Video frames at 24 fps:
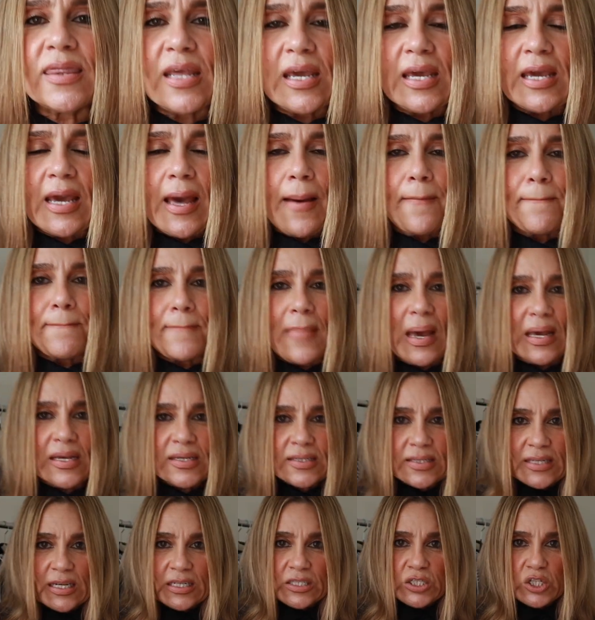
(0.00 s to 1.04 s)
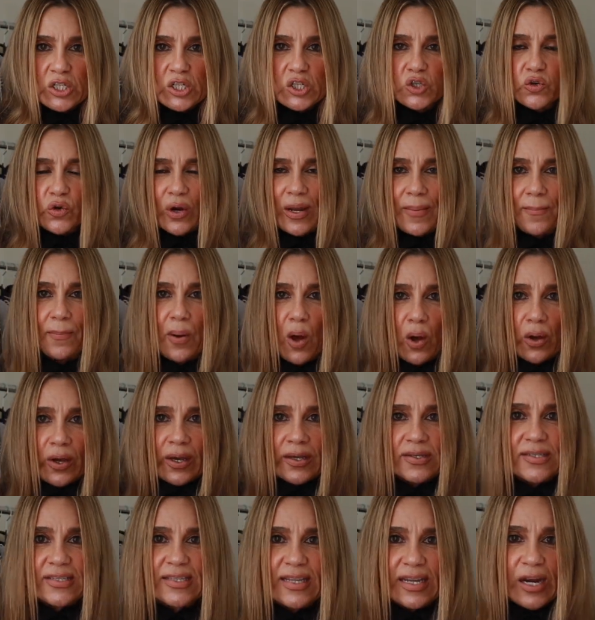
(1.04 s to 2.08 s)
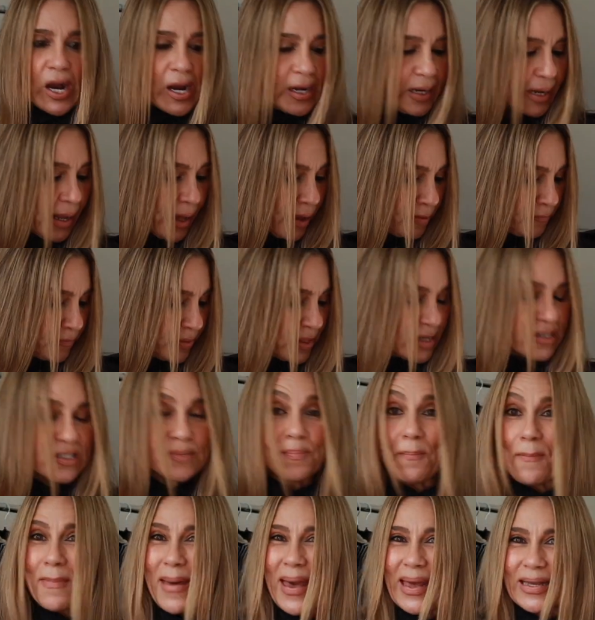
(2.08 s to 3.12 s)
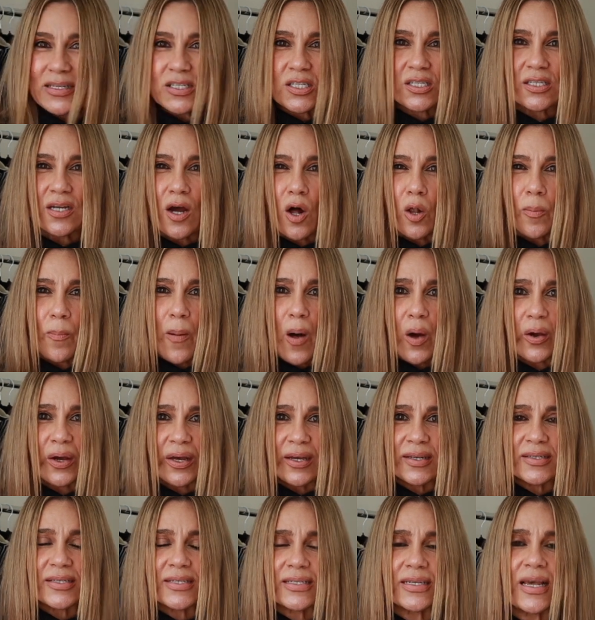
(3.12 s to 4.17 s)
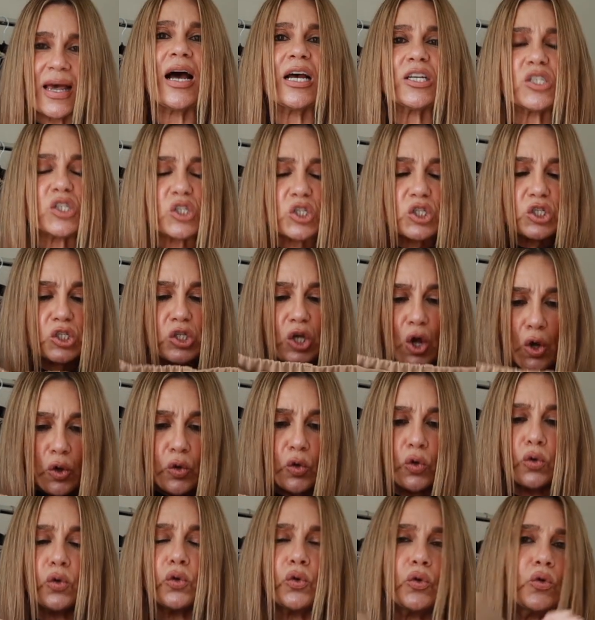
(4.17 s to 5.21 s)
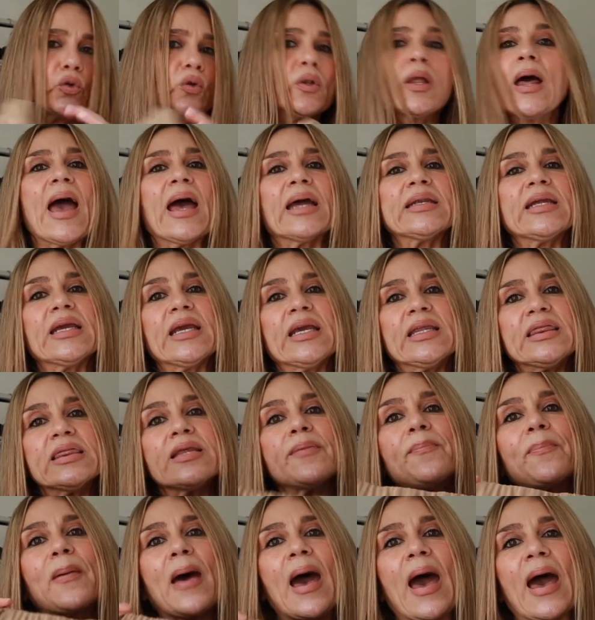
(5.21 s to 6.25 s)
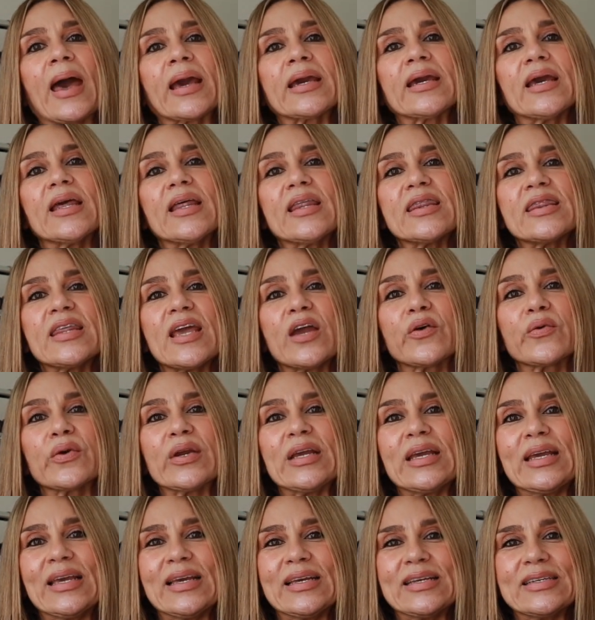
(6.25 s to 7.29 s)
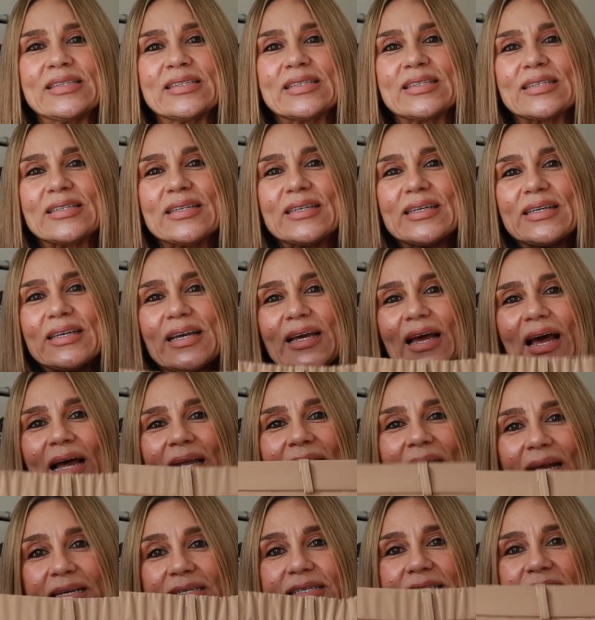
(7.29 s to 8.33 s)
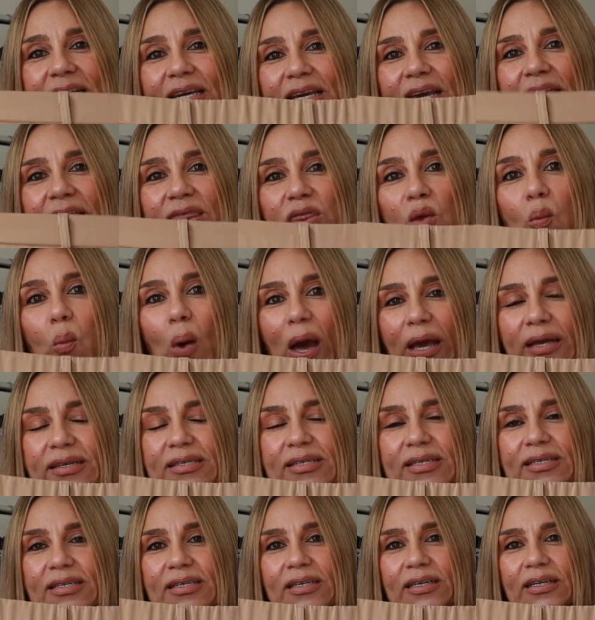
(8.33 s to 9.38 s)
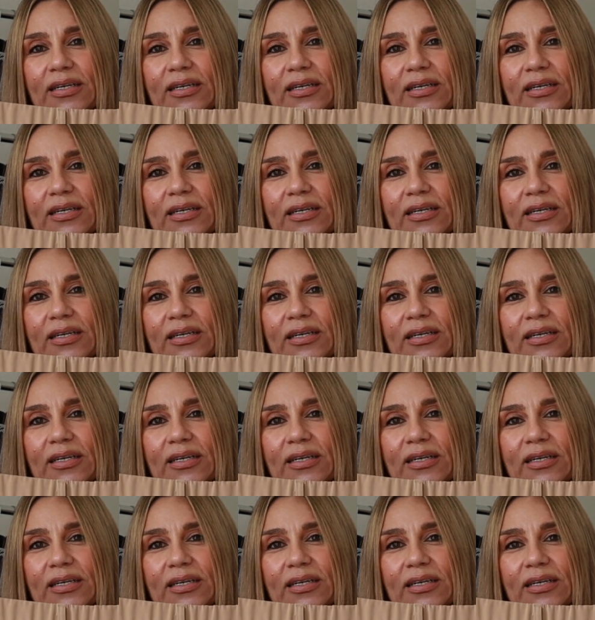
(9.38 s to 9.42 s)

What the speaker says: the amazing discreet pockets that I love. These man style pockets are so cool. And in the back, there is elastic in the waist,